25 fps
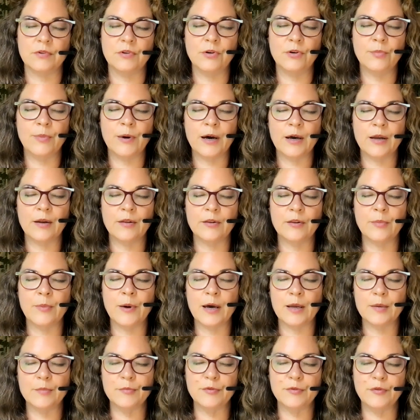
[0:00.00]
the
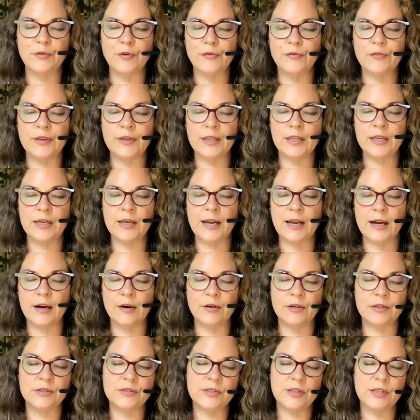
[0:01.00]
bottoms of your feet and
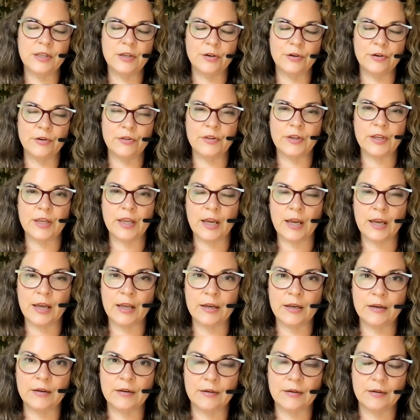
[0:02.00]
out into the earth
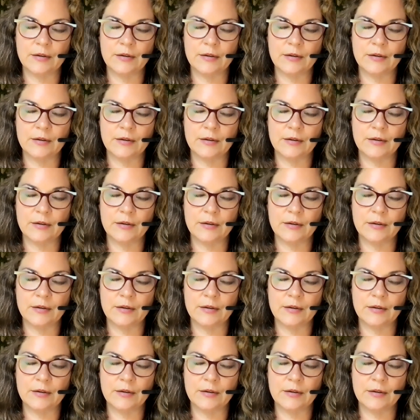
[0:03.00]
again.